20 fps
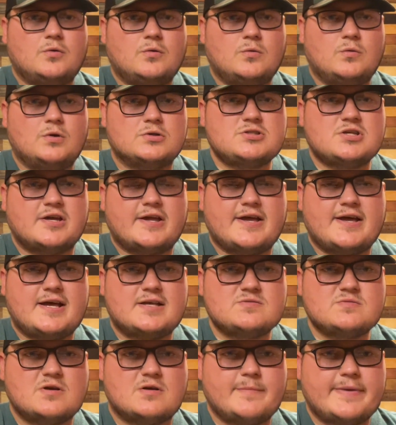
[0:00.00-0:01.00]
What's up,
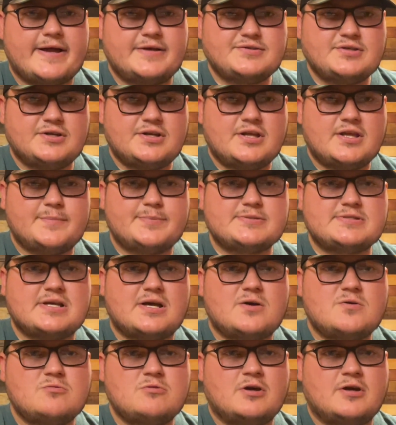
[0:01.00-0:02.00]
guys? Welcome back to another
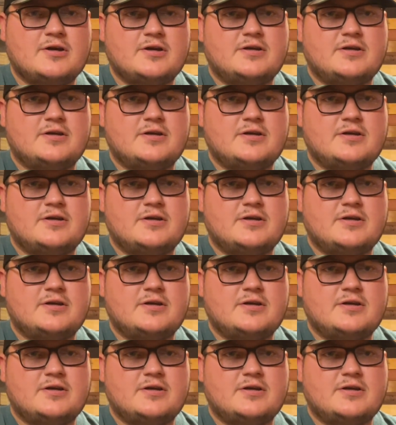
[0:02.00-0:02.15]
episode.